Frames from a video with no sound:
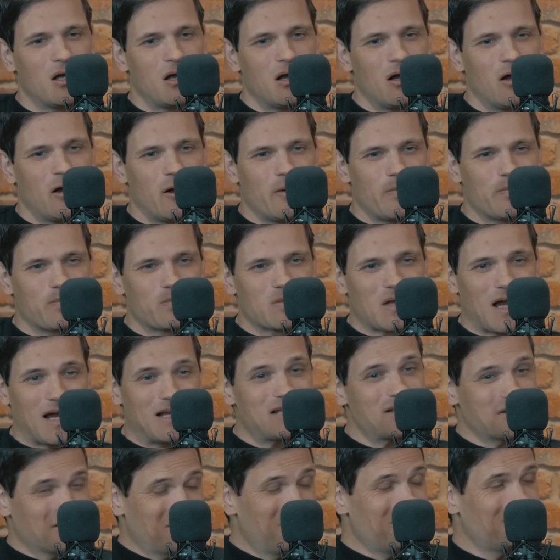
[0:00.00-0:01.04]
I
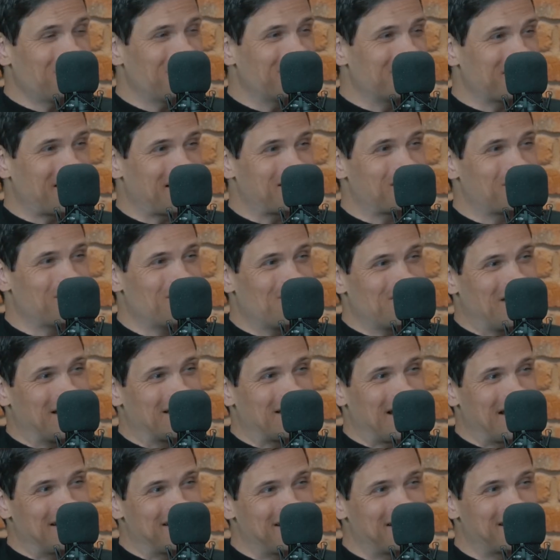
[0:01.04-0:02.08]
still think that's something I'd
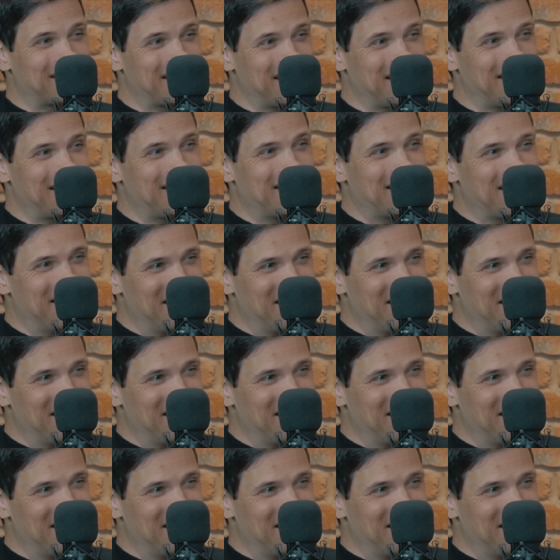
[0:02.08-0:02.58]
like to see.